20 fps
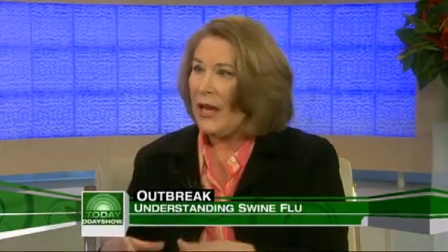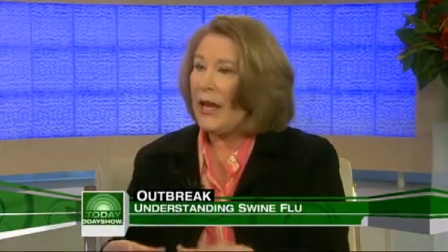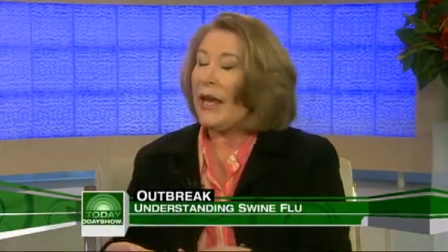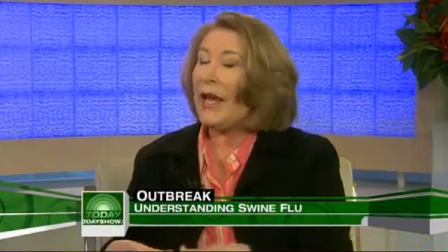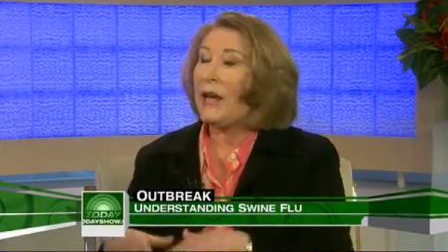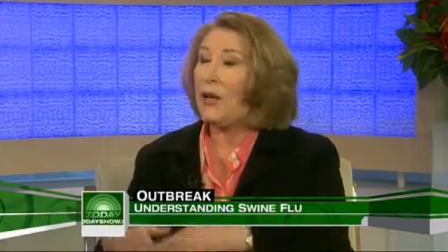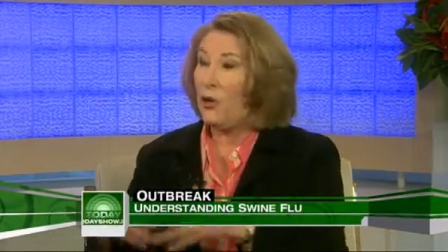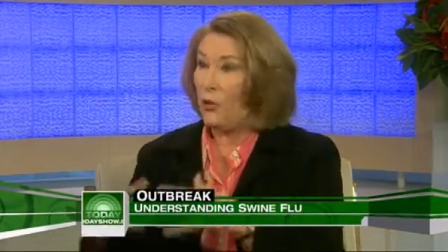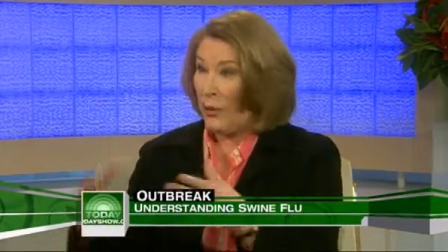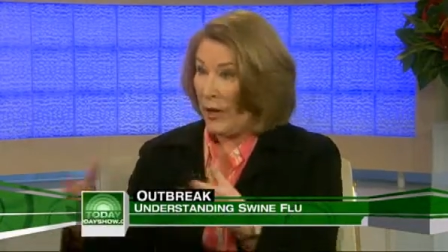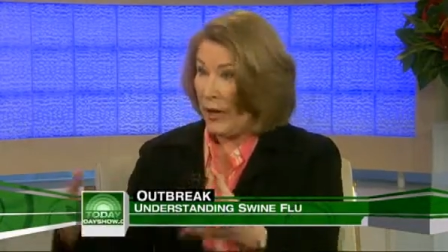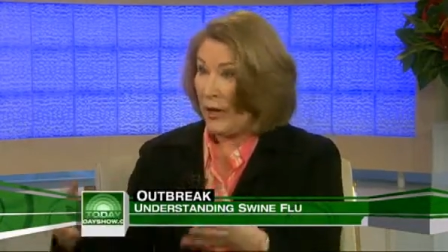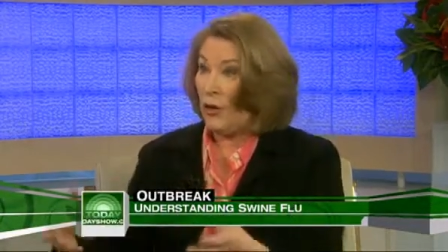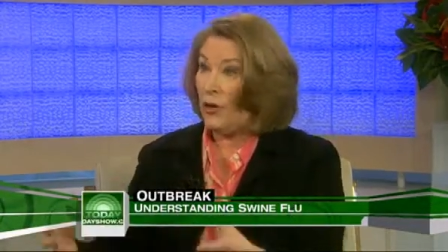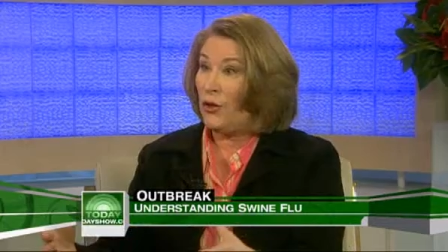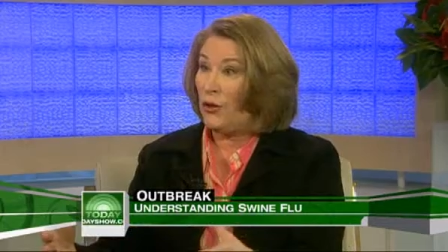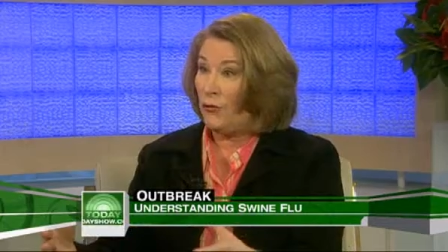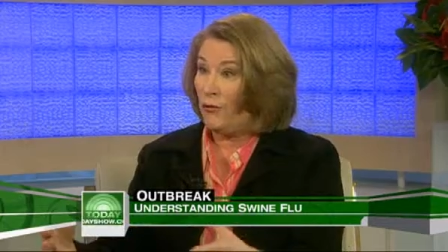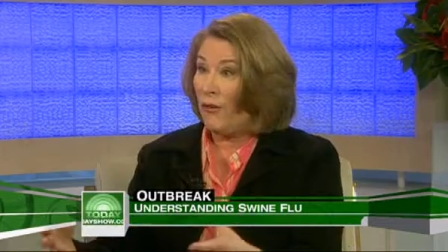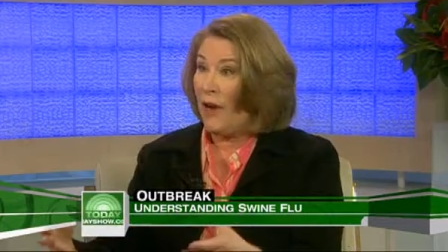and you get a
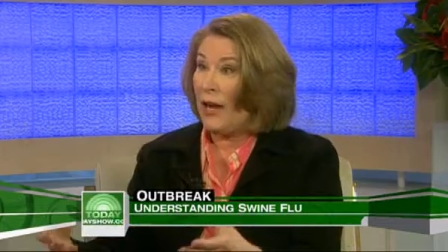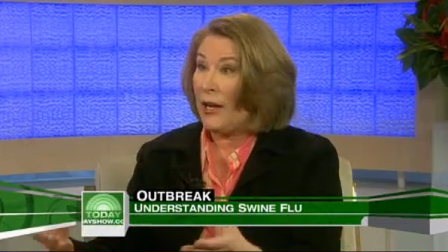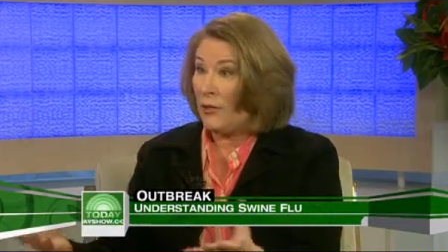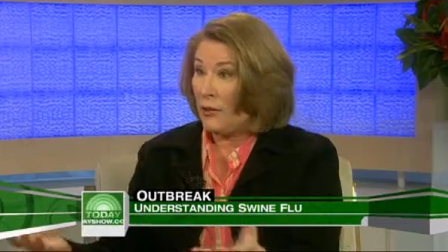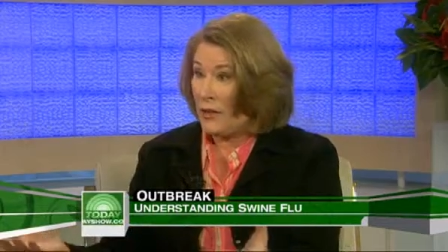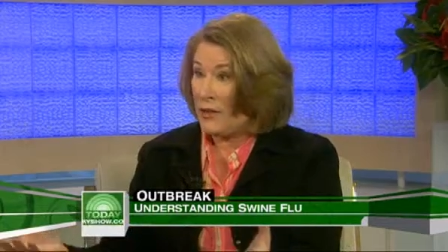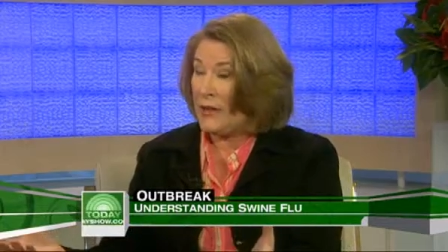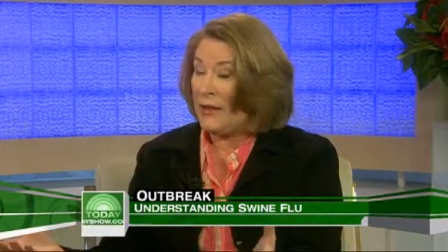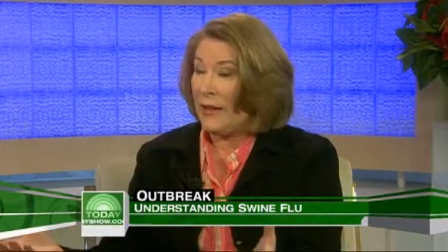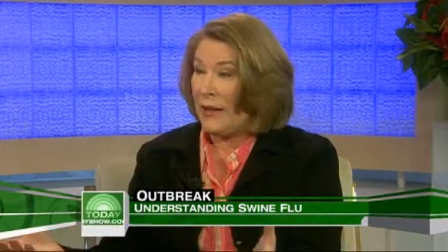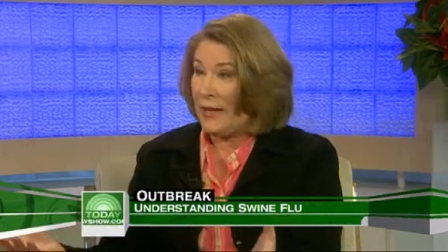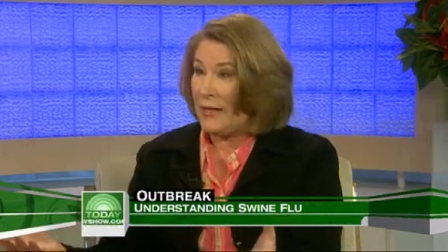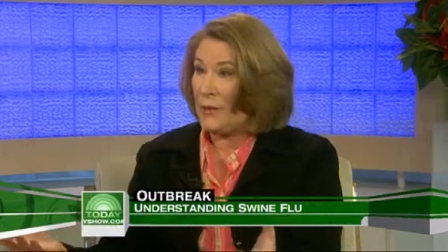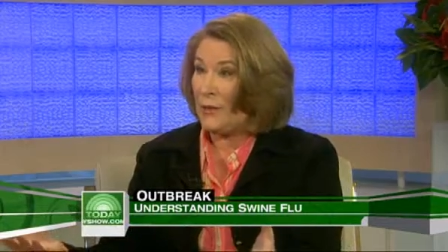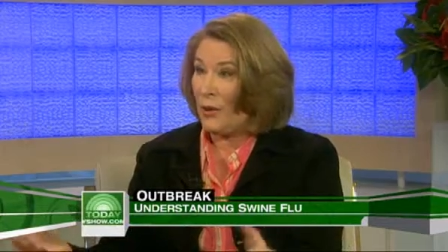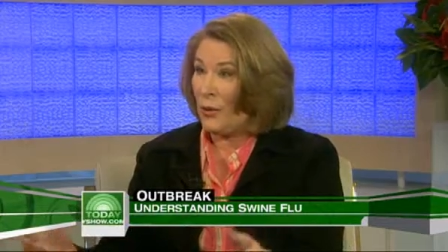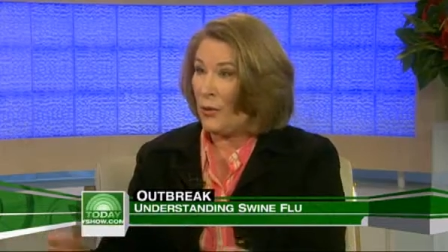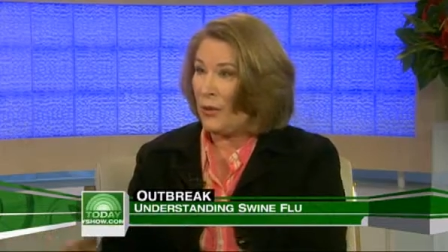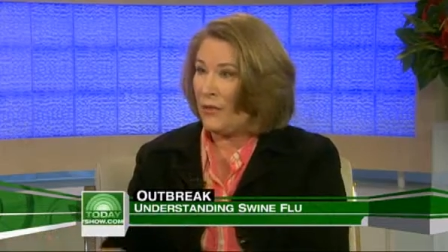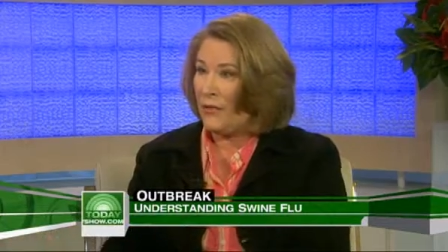new virus, and that's
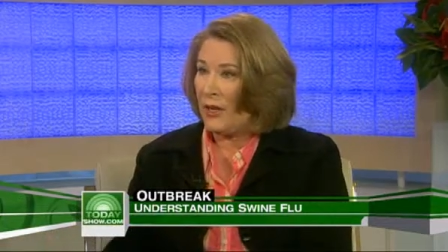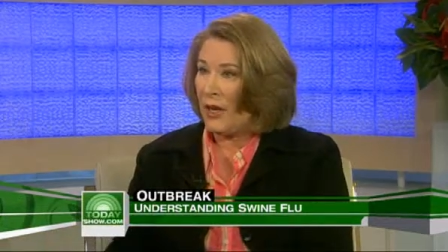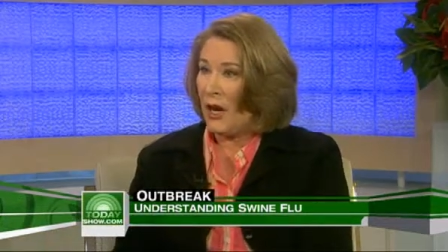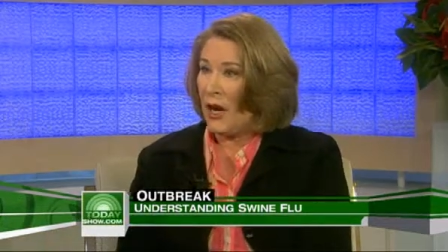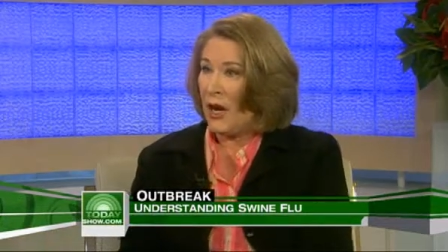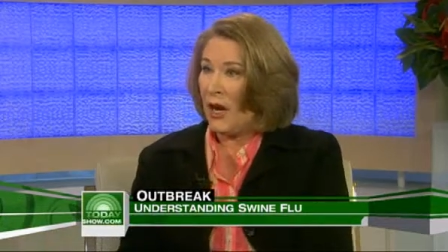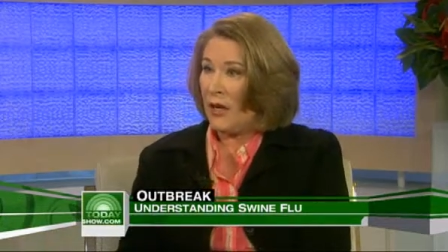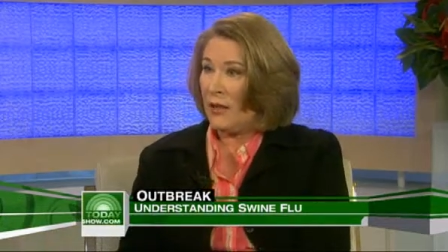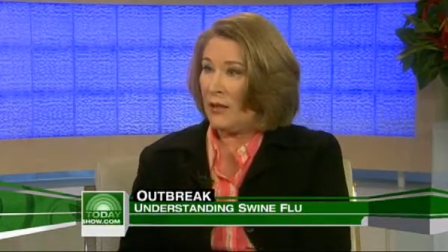what we've got.